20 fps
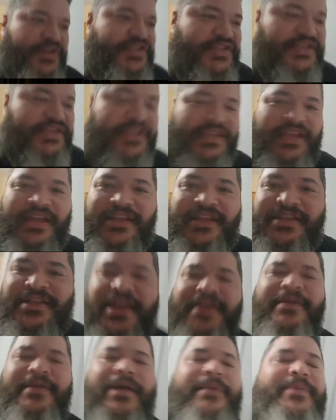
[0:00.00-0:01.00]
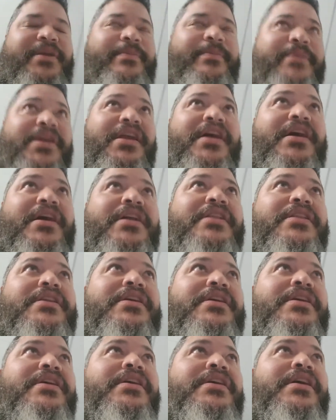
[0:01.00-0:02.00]
did the other day. I mean Miguel
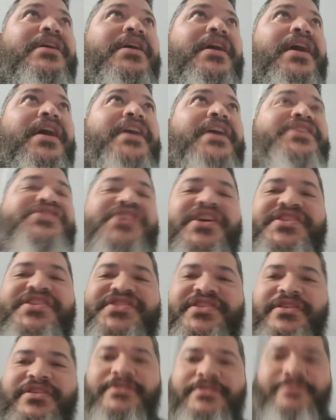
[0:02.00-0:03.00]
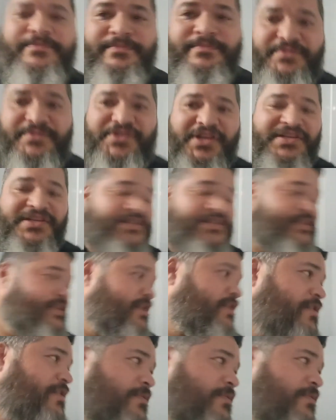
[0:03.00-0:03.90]
and Justin did,